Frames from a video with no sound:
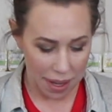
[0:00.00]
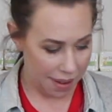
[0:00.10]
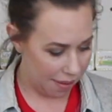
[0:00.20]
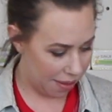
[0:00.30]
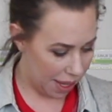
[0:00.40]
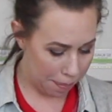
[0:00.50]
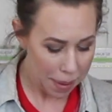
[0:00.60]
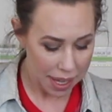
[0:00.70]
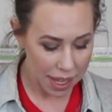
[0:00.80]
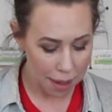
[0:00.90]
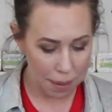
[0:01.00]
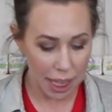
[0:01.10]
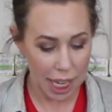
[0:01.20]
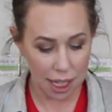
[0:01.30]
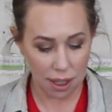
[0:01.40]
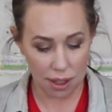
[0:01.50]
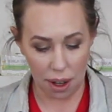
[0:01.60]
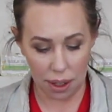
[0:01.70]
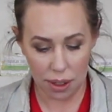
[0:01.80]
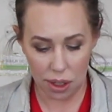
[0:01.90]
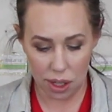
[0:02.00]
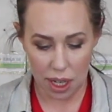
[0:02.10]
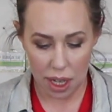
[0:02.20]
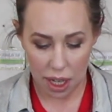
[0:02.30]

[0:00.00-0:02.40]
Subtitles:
of the pink Himalayan salt.